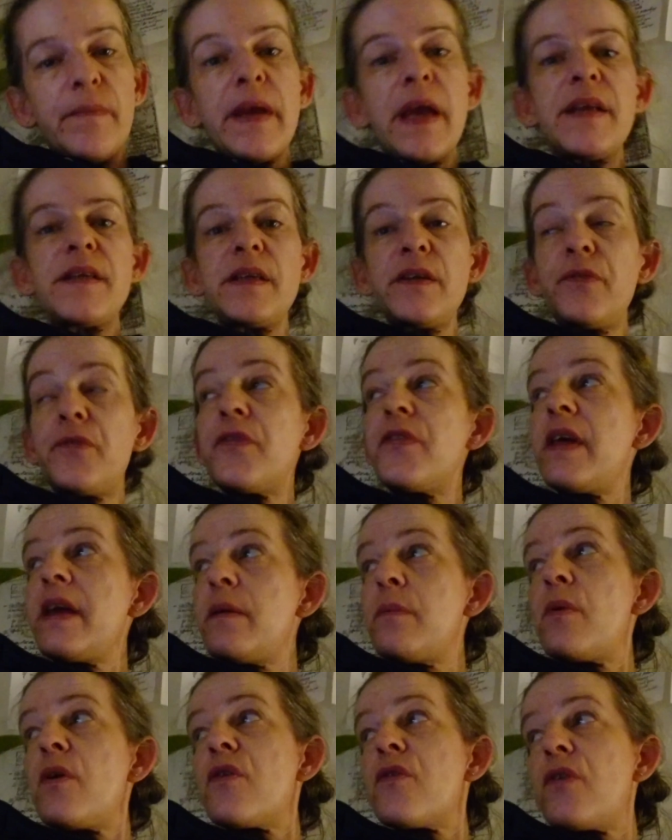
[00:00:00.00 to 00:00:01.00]
And if they
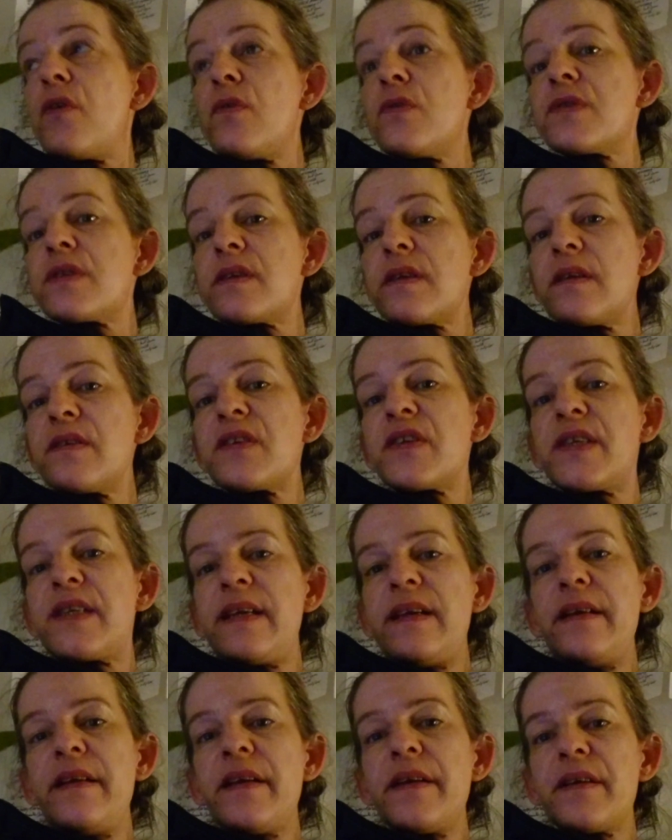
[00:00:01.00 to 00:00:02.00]
were those
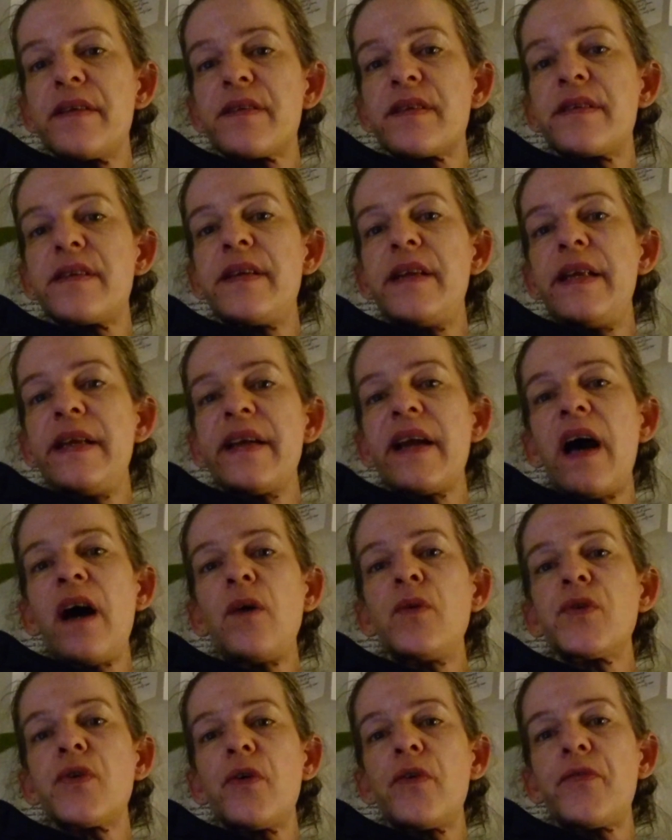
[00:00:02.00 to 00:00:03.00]
stealing
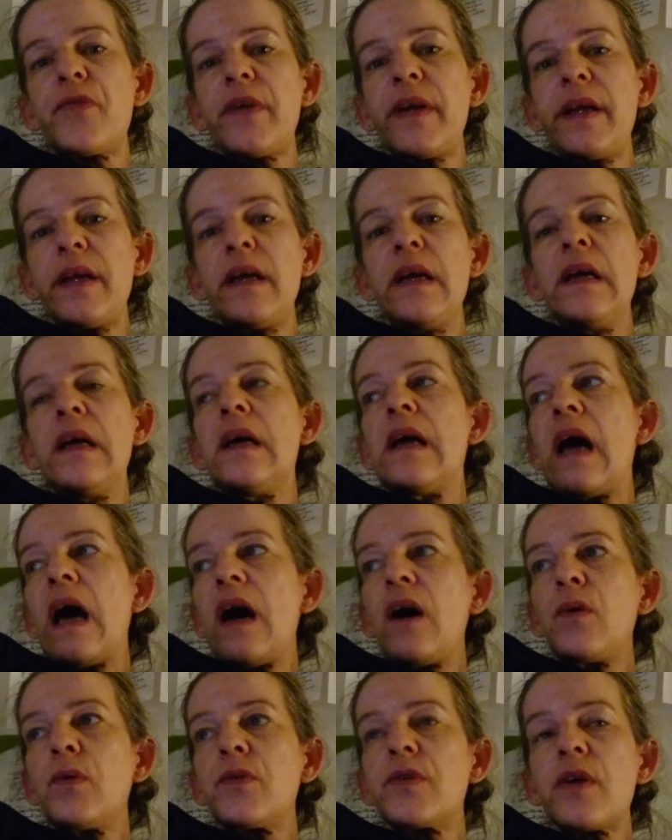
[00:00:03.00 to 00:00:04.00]
out
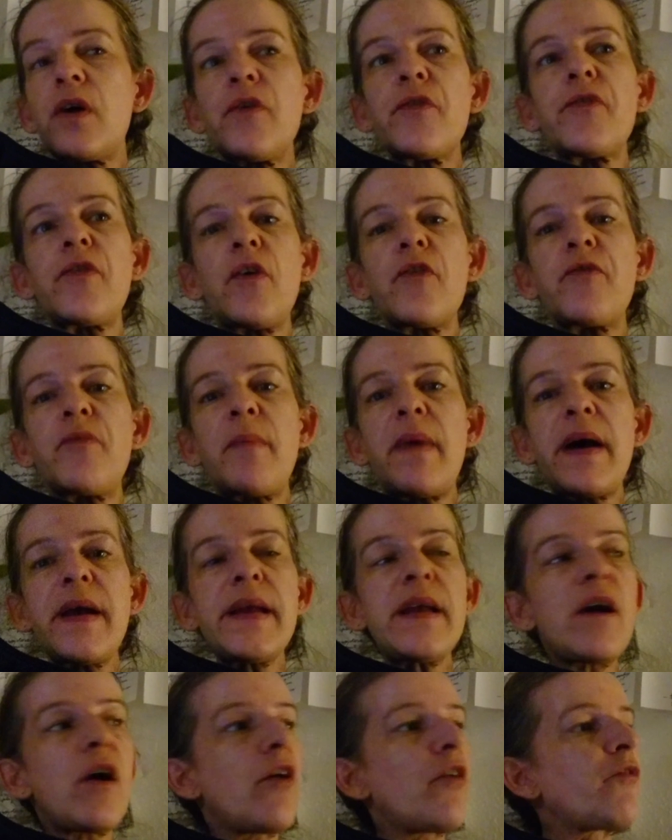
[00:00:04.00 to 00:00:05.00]
of
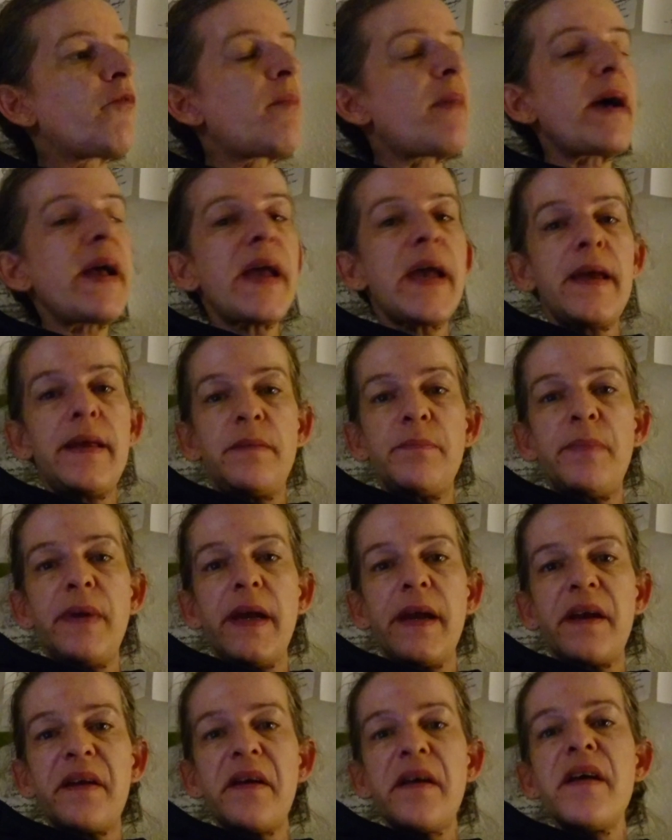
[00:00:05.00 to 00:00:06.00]
my
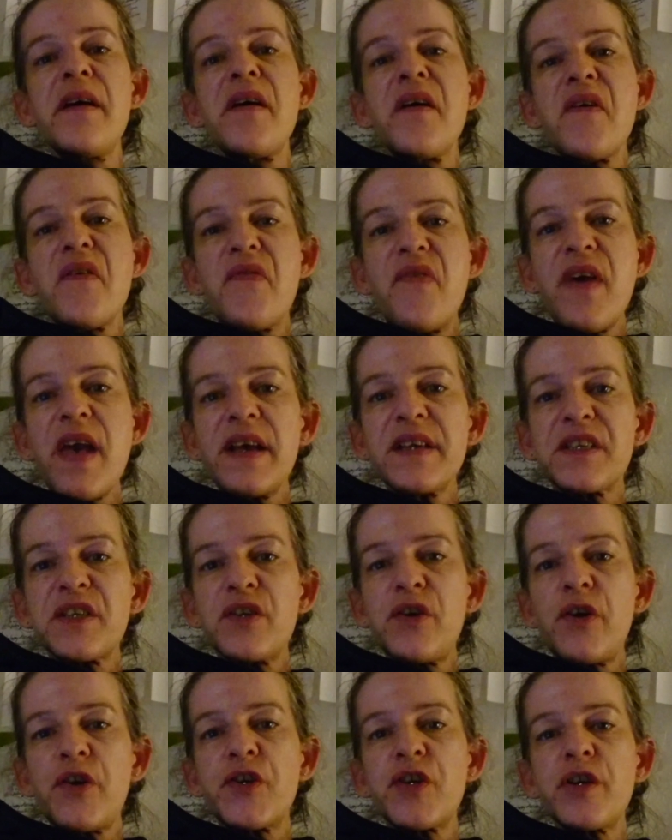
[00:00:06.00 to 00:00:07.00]
handbag, they are
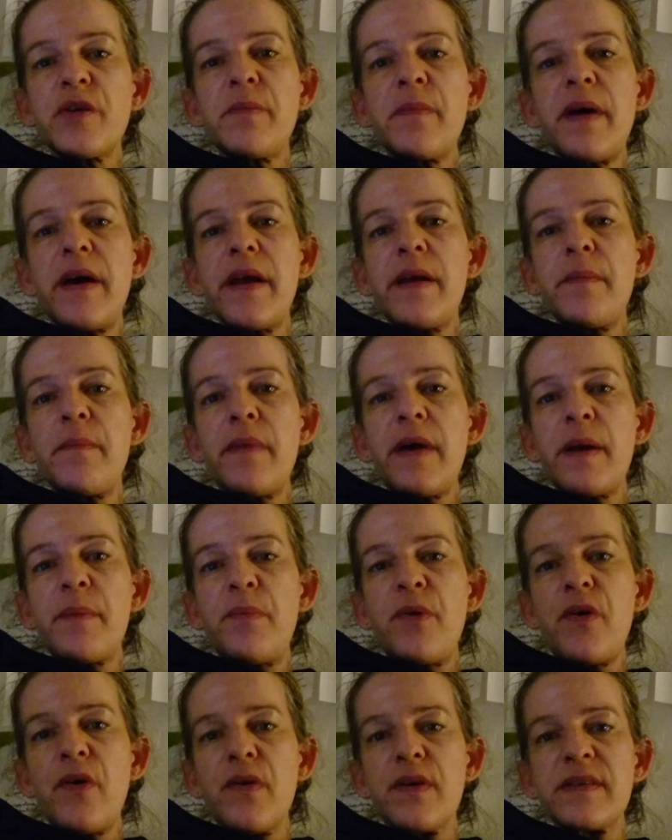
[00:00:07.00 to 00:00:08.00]
searching my
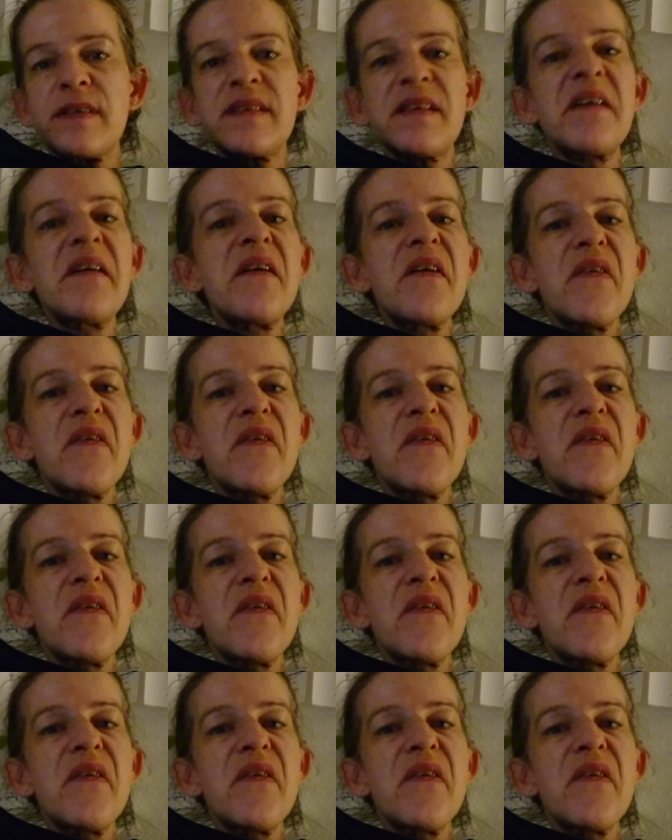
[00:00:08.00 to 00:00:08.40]
purse.